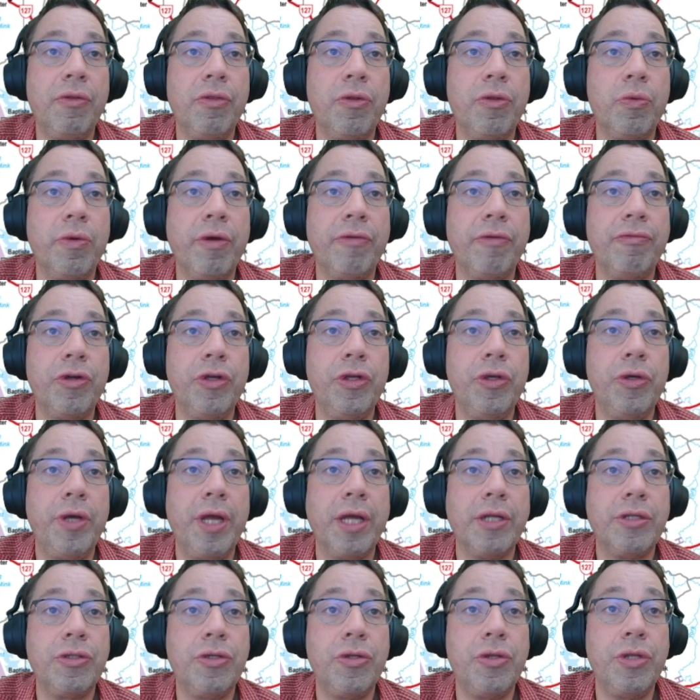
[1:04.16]
the river, you
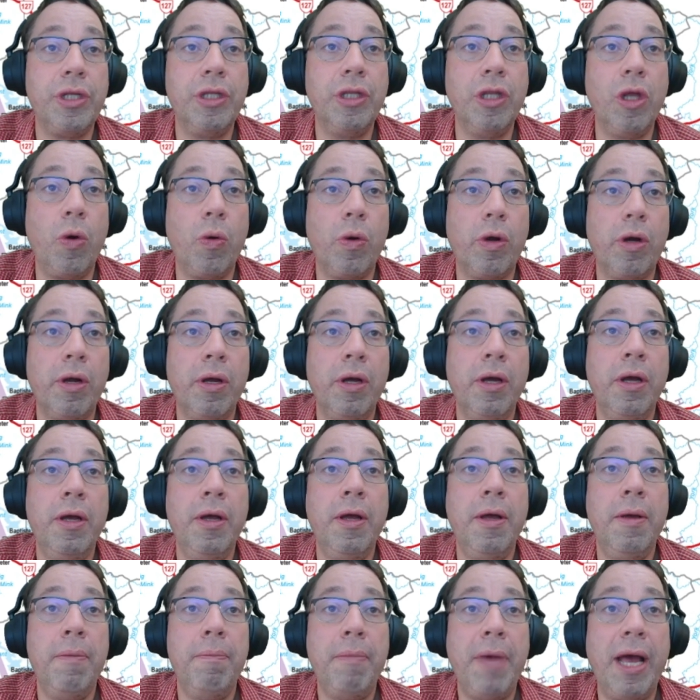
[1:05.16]
get to the Lower
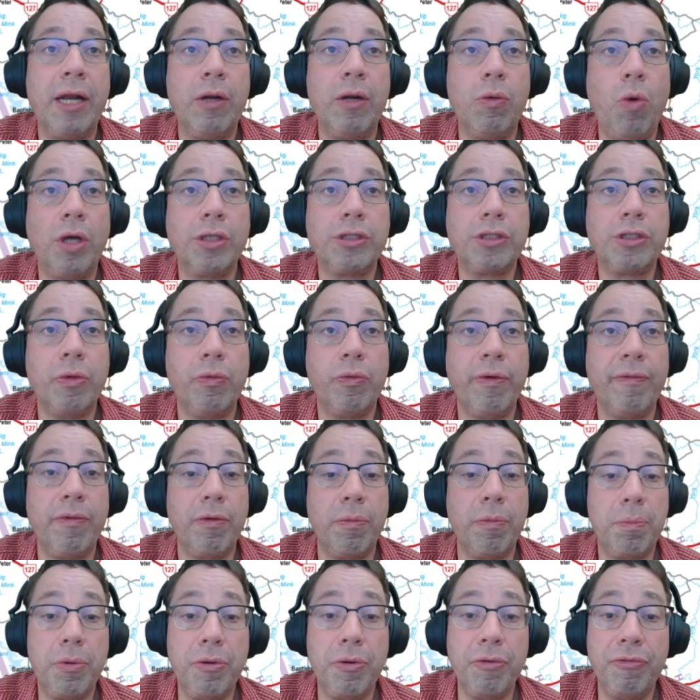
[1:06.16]
Madawaska River
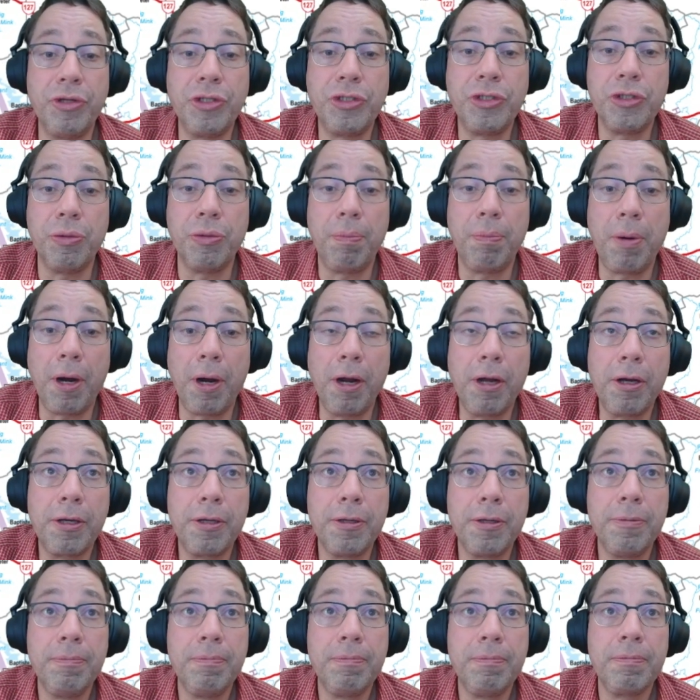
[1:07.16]
Provincial
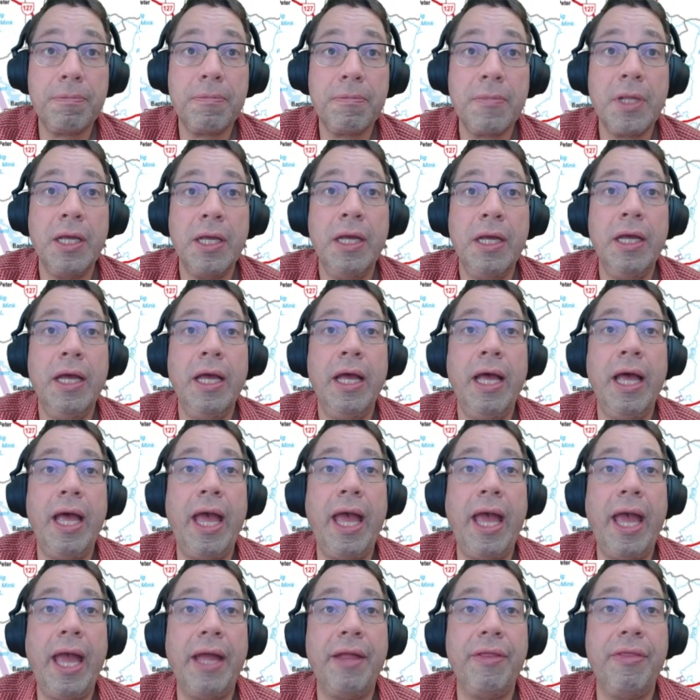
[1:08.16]
Park,
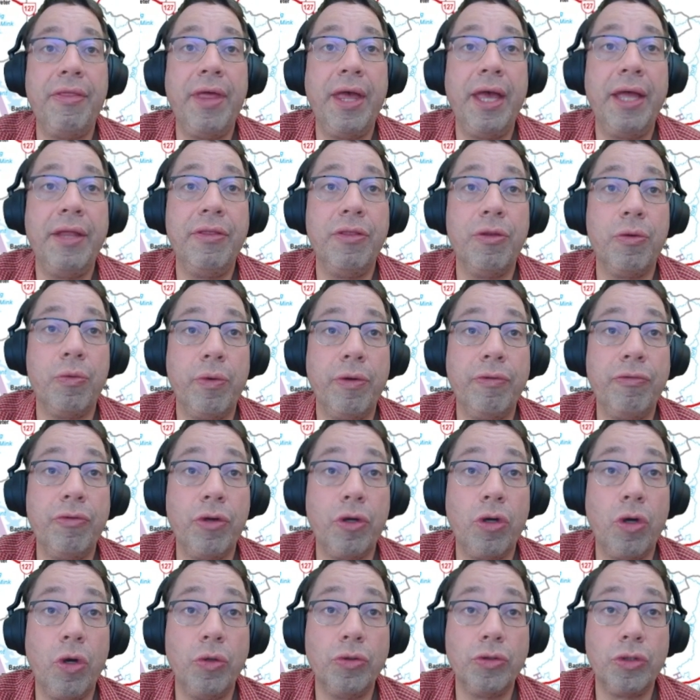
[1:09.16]
and then the river
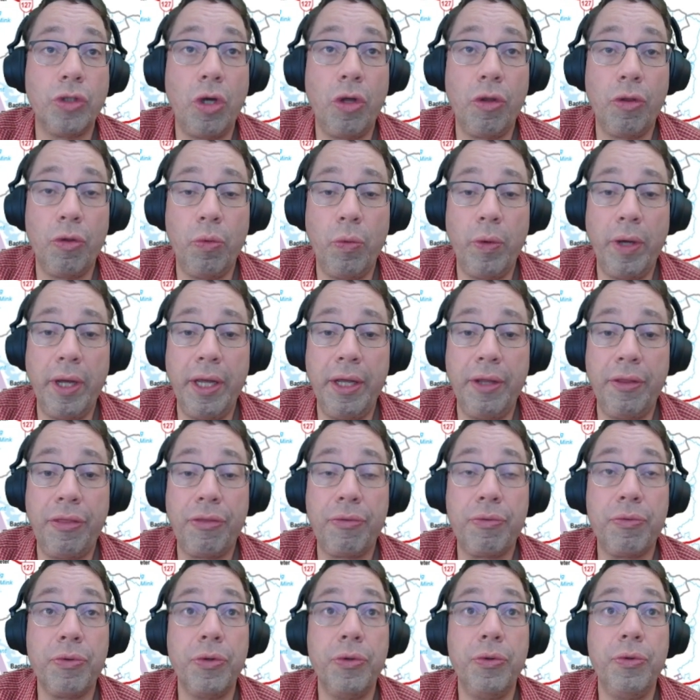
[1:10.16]
goes all the way
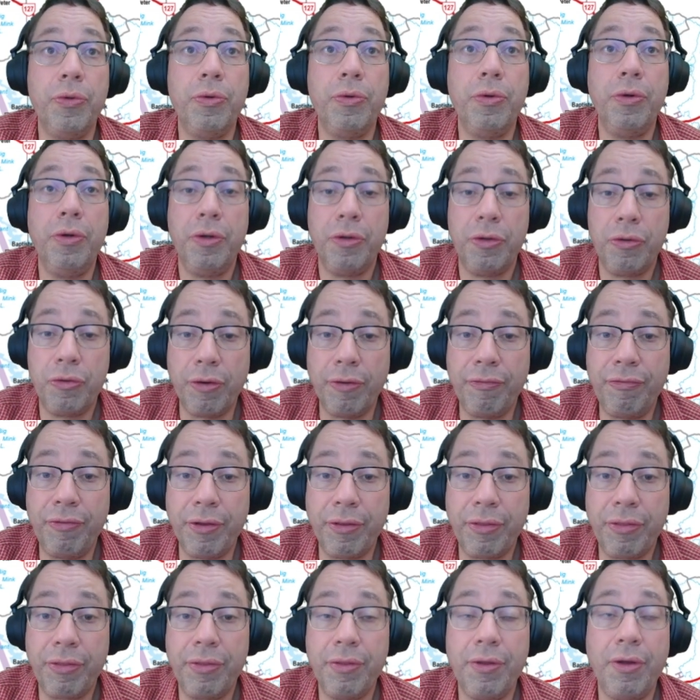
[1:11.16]
through
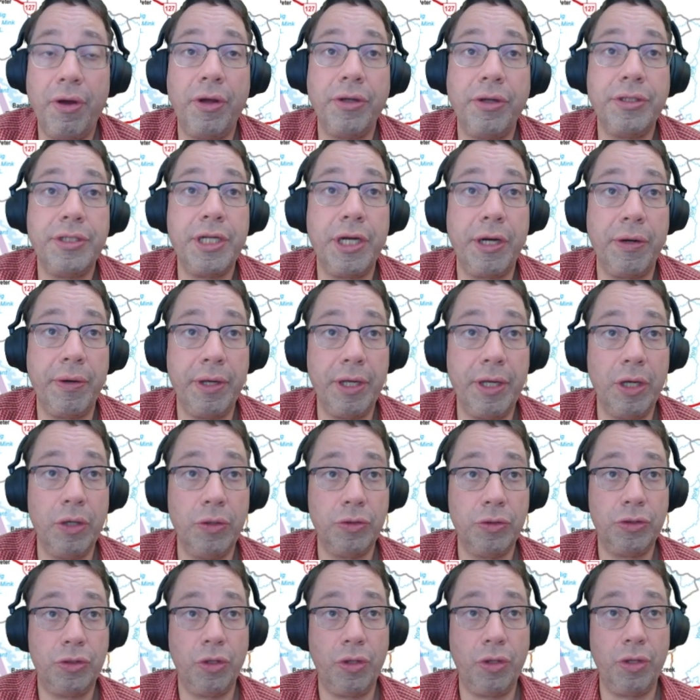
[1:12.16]
Griffith, Ontario.
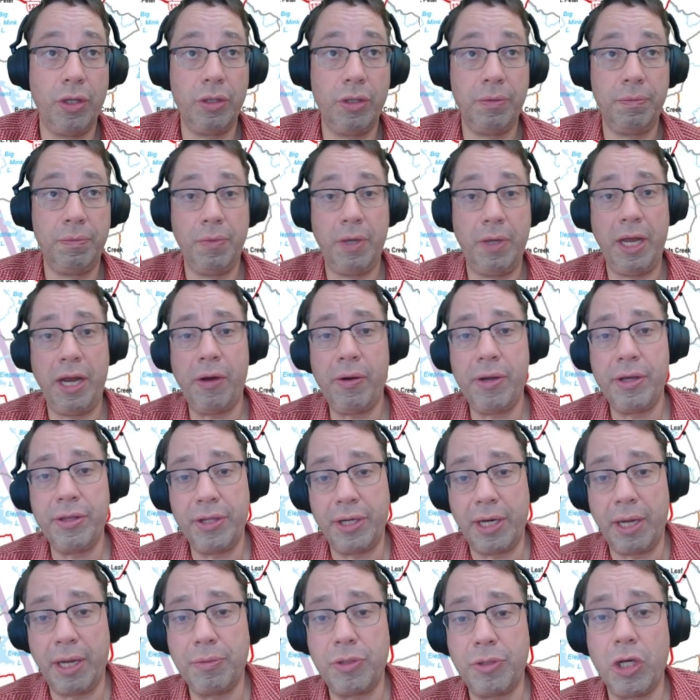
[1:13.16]
So the area that
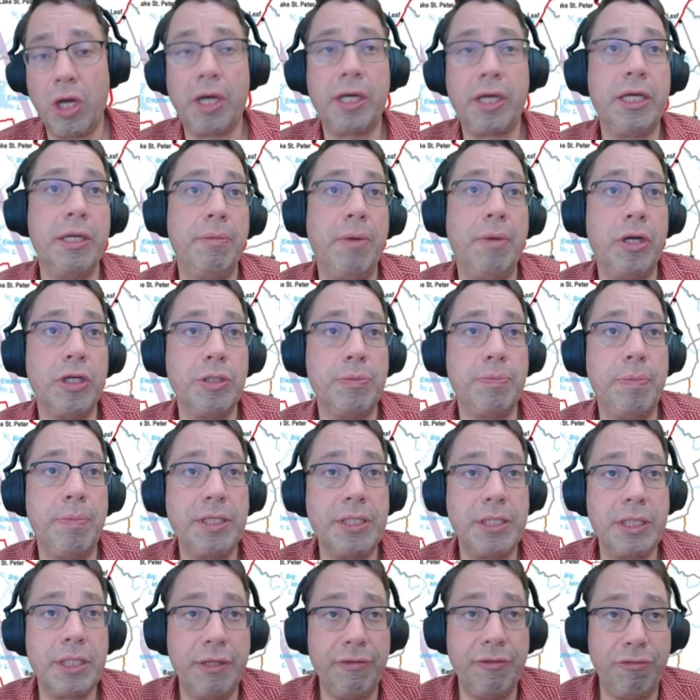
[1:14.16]
I'm talking about is
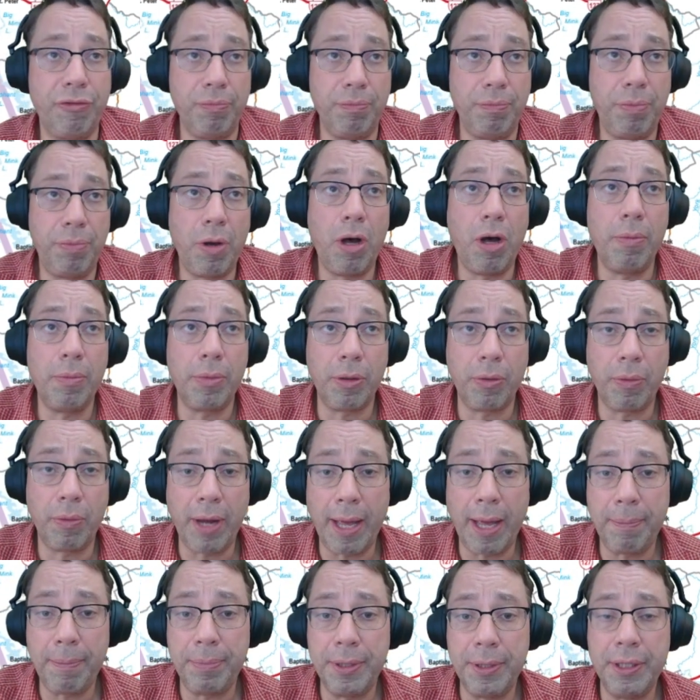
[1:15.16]
basically from Palmer
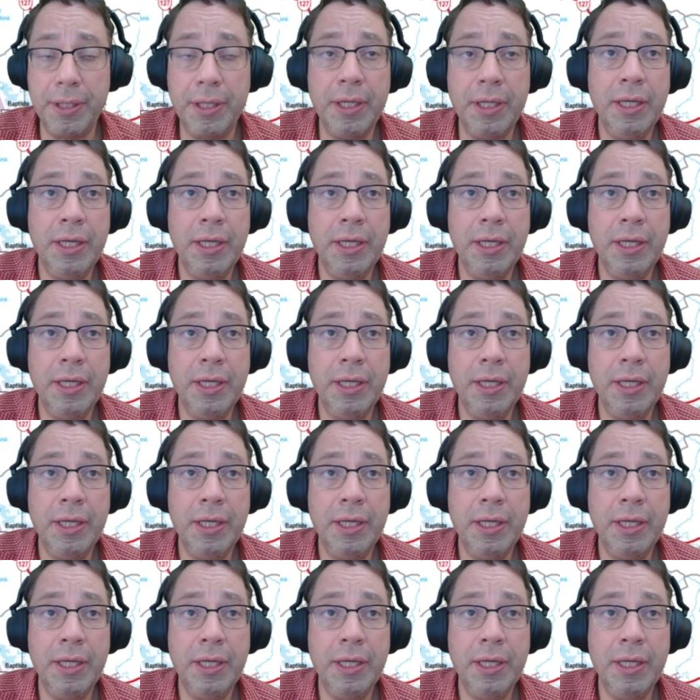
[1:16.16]
Rapid